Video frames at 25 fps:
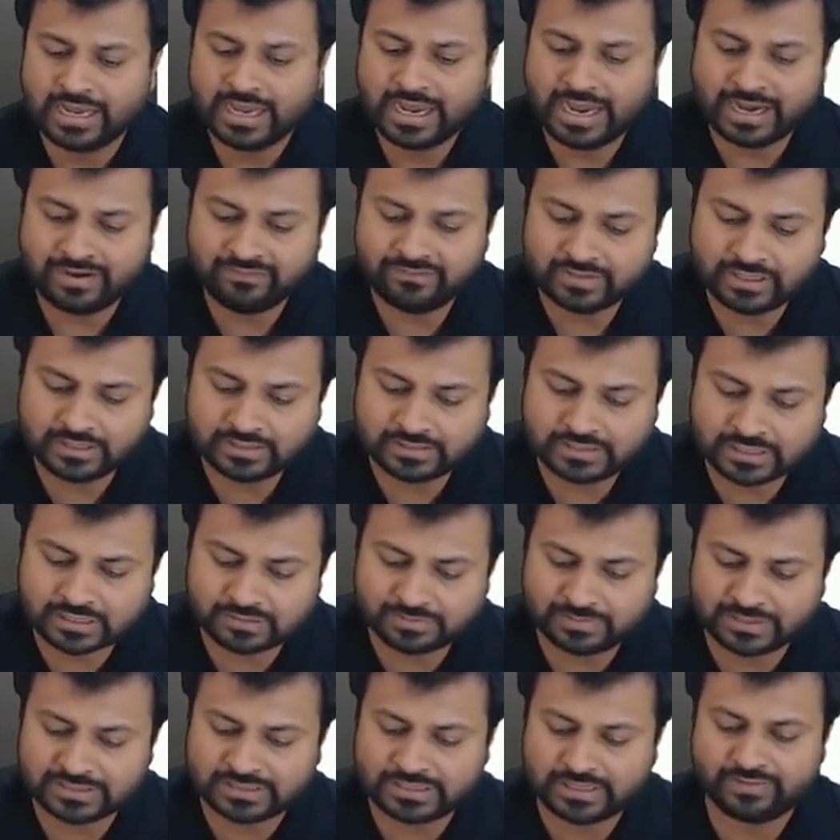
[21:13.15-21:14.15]
and within
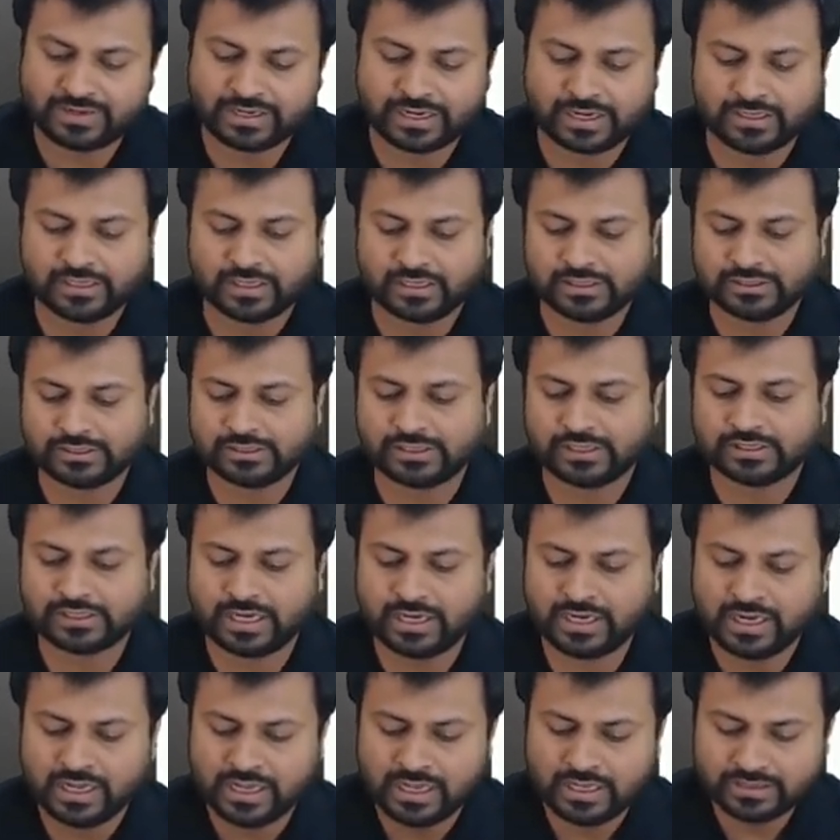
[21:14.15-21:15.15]
6 months they will get the
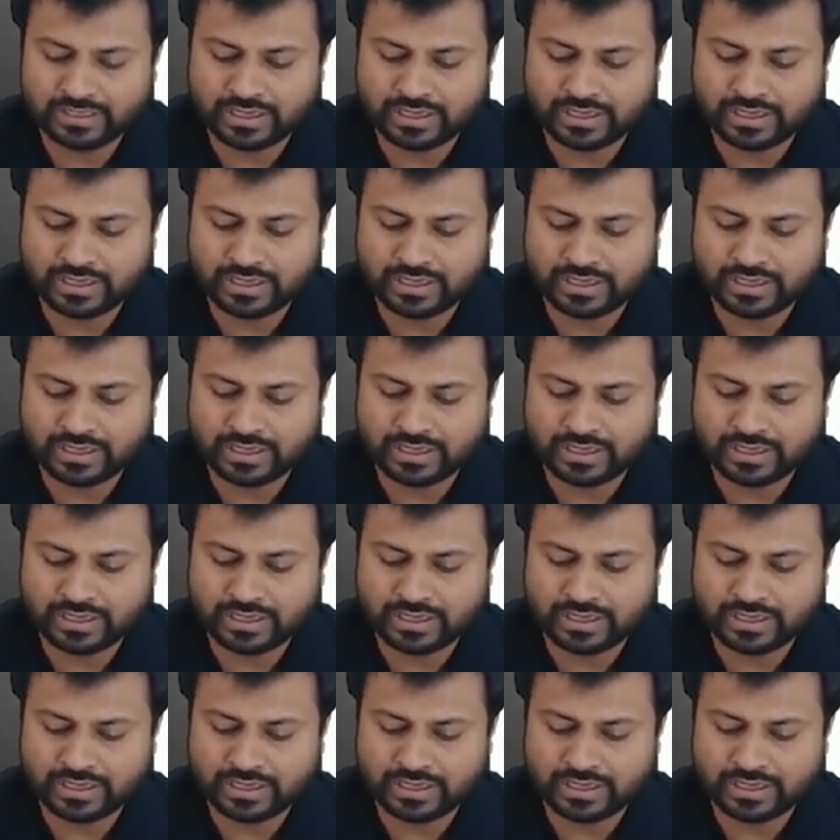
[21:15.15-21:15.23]
registration.